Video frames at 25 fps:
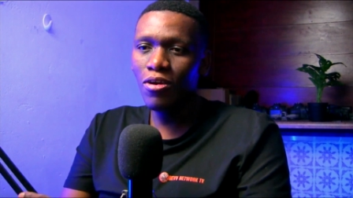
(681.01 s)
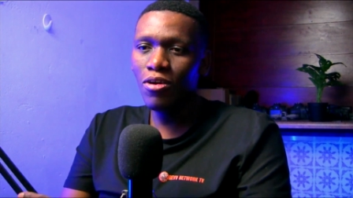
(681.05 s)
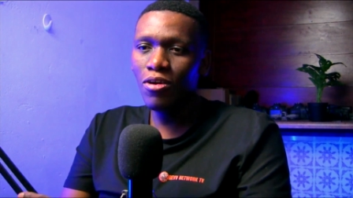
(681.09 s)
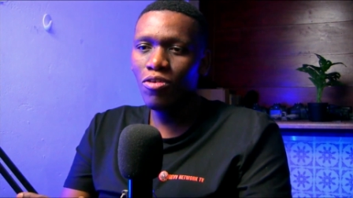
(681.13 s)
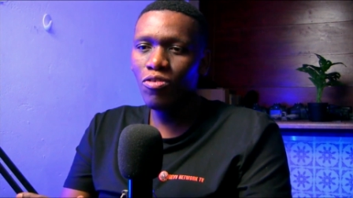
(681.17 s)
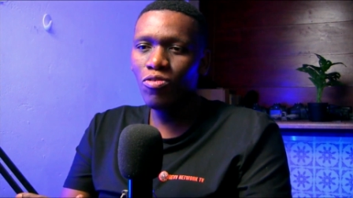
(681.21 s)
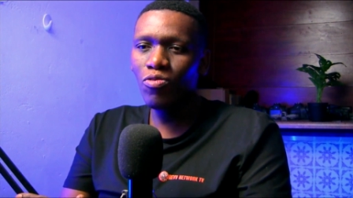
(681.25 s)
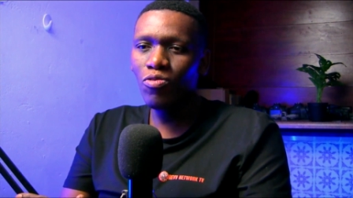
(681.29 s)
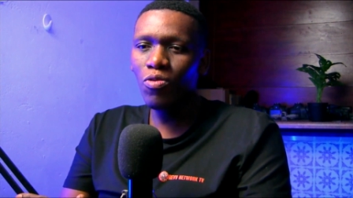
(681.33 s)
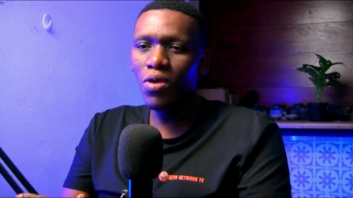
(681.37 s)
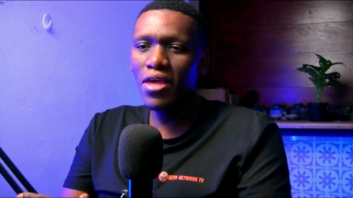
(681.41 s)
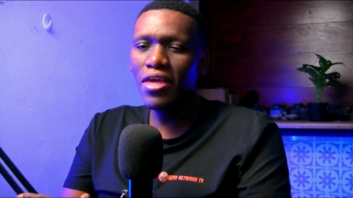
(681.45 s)

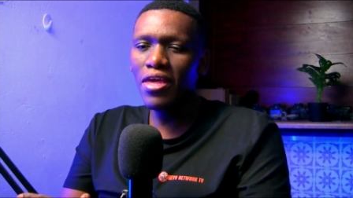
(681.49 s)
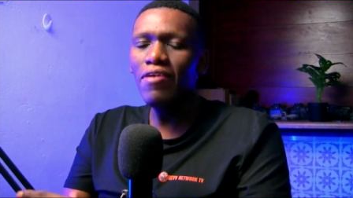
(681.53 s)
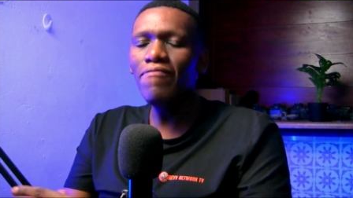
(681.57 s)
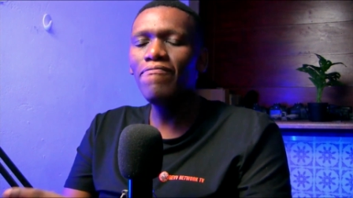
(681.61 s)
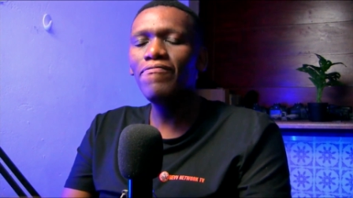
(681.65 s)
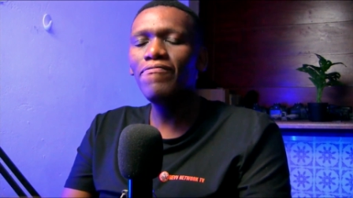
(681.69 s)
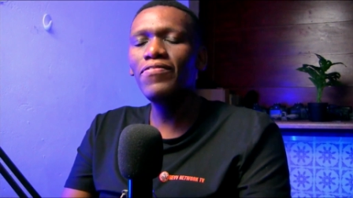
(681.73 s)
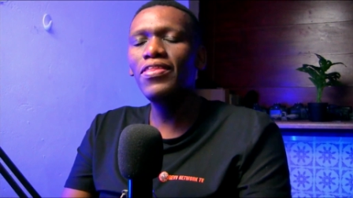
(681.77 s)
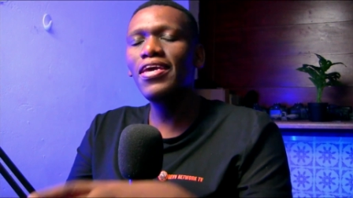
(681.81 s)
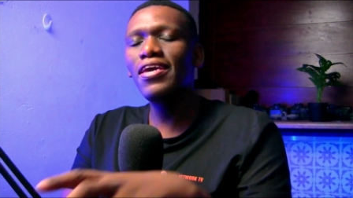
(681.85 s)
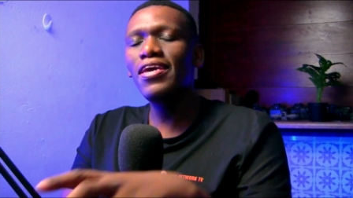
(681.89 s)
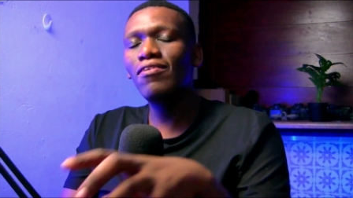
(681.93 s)
So
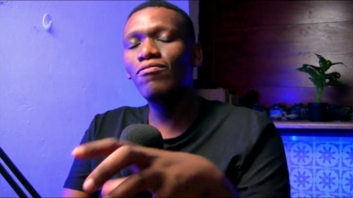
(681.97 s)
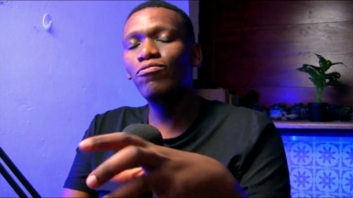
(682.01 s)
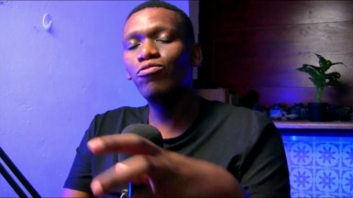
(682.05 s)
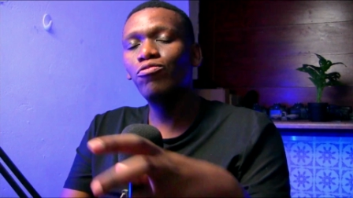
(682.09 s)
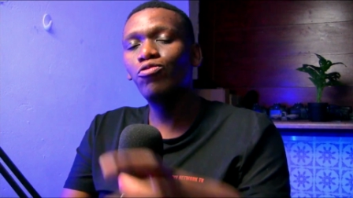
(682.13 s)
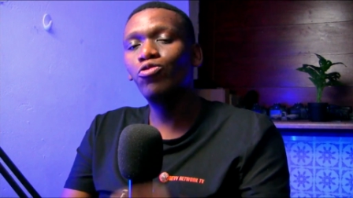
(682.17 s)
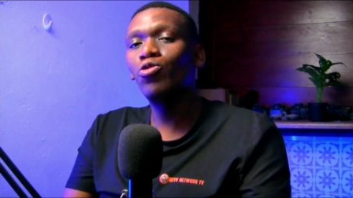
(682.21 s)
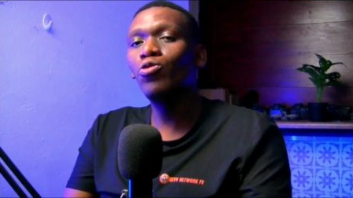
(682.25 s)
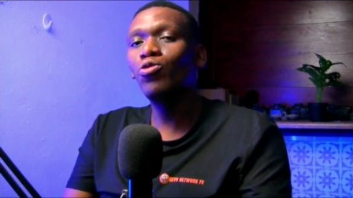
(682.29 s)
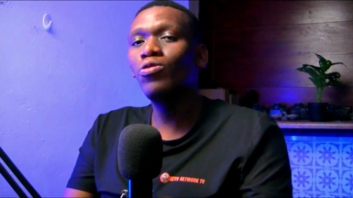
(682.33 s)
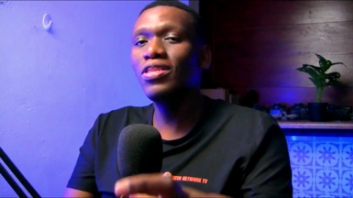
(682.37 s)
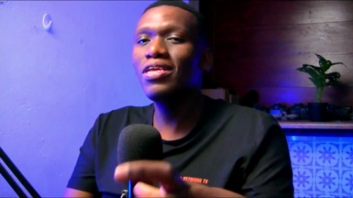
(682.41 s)
if they have
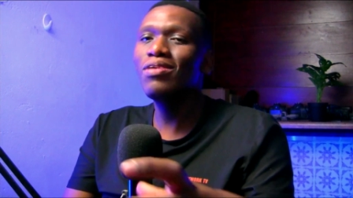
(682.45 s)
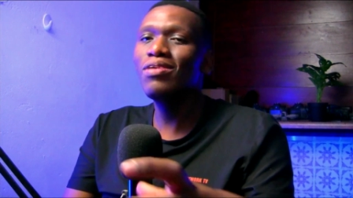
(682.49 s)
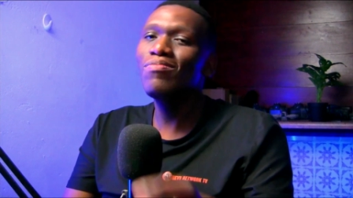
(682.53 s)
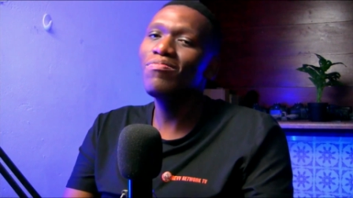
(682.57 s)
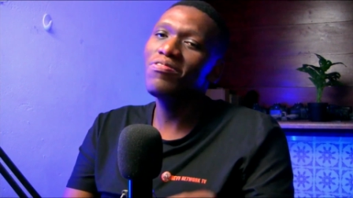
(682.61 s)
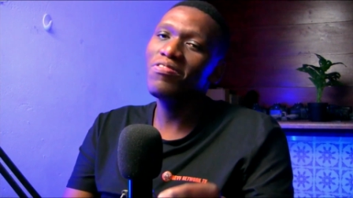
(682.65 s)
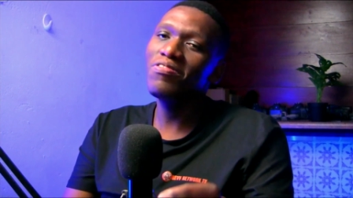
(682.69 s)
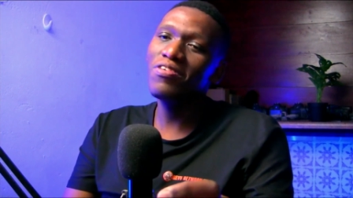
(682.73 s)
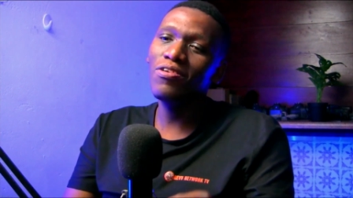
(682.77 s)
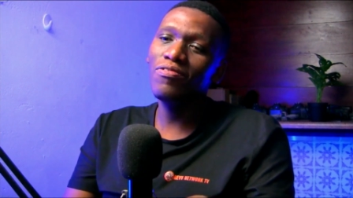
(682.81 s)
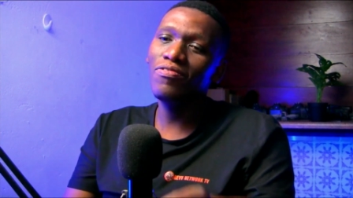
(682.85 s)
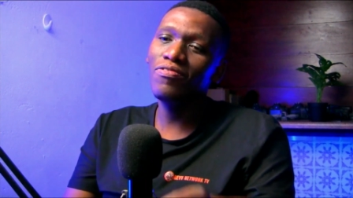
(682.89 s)
told
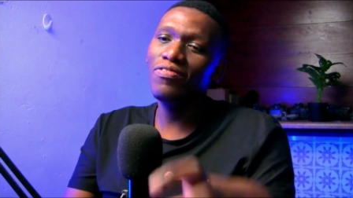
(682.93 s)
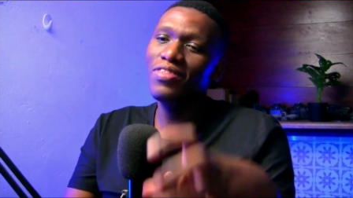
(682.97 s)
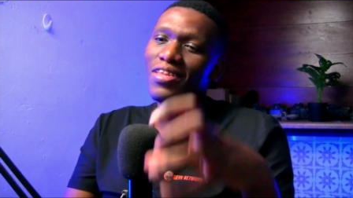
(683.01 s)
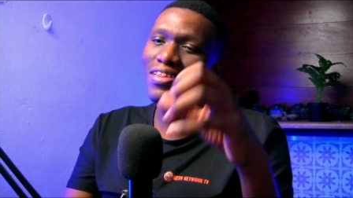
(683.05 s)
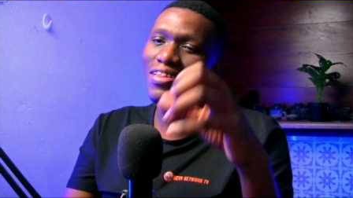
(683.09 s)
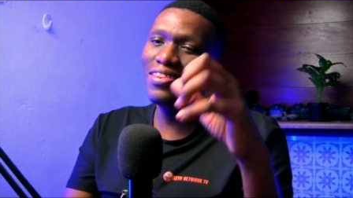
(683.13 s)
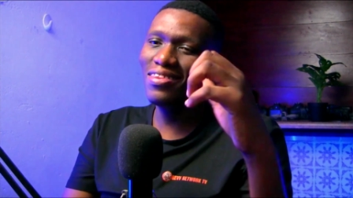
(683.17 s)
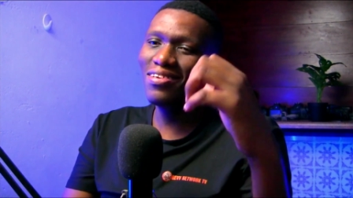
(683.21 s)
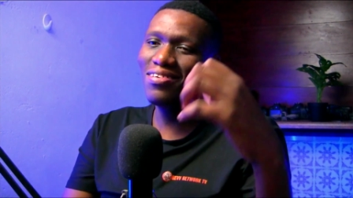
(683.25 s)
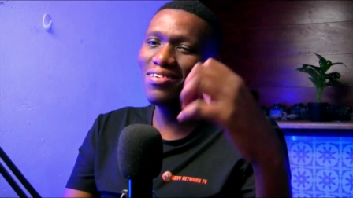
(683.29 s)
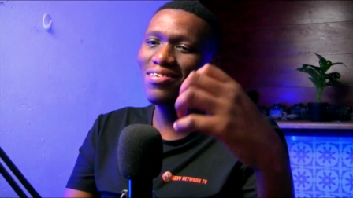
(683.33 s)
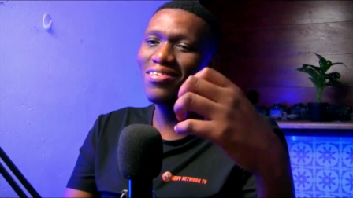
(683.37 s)
themselves
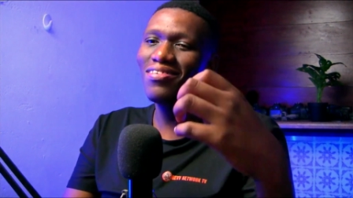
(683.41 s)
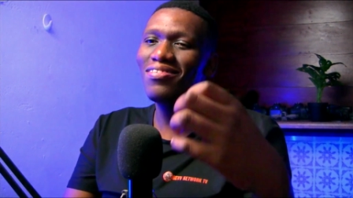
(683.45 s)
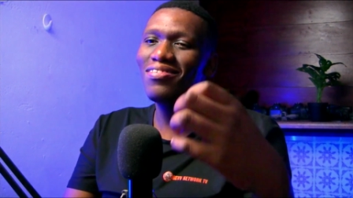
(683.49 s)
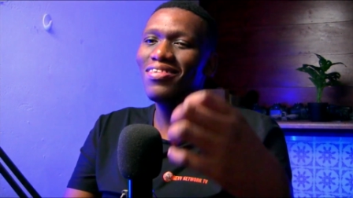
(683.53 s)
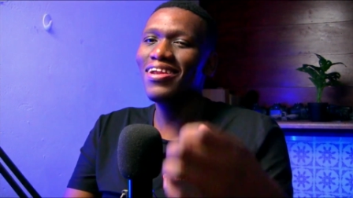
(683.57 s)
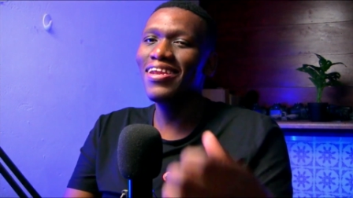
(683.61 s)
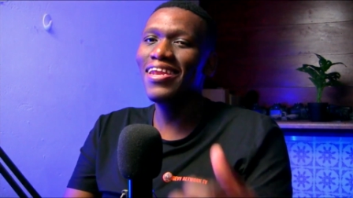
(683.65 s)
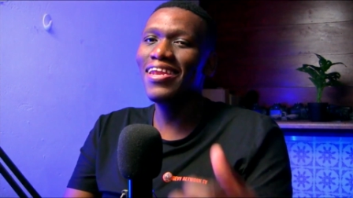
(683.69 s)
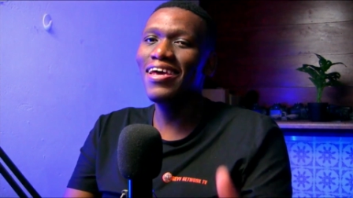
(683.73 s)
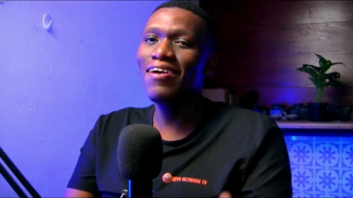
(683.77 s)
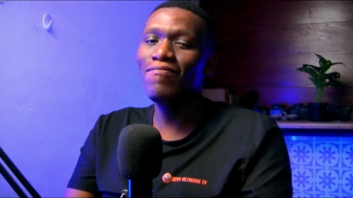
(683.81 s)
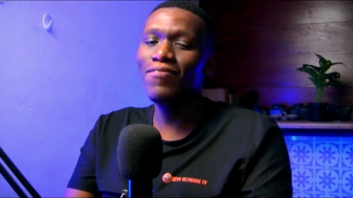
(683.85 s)
that this is the
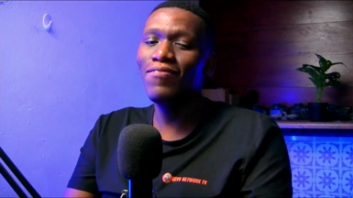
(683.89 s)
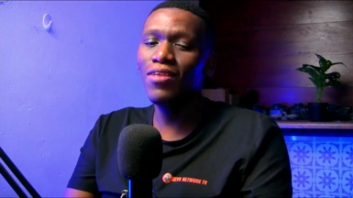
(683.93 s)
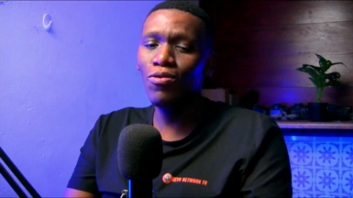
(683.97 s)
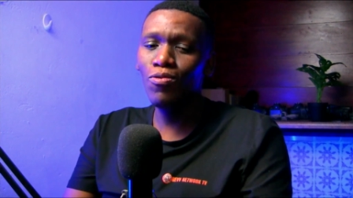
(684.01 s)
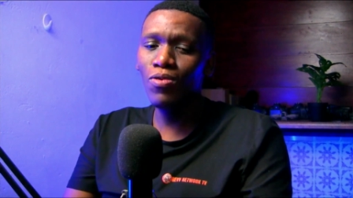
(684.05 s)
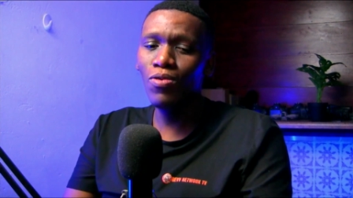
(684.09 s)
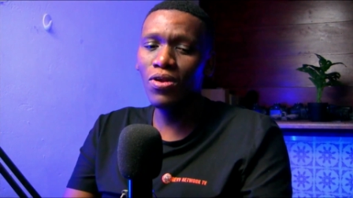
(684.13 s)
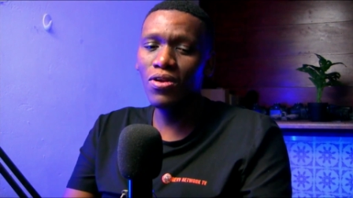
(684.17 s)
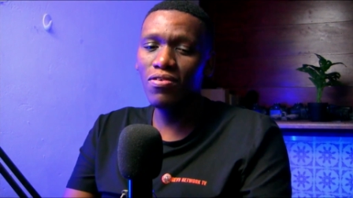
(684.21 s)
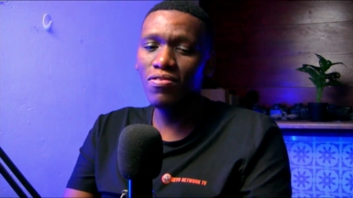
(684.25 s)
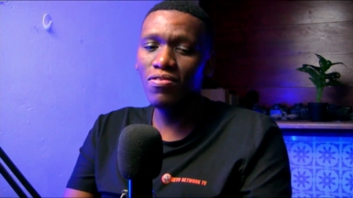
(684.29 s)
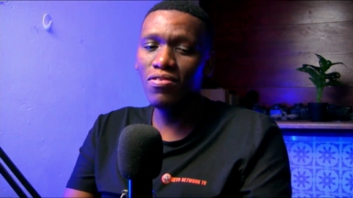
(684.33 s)
life they
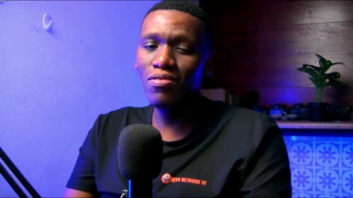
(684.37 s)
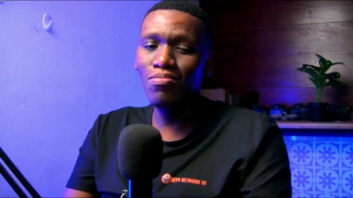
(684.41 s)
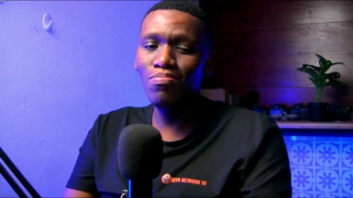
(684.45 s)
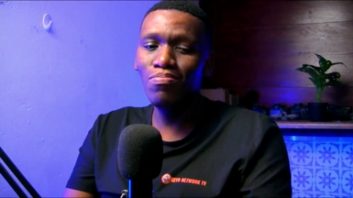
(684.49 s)
want to see,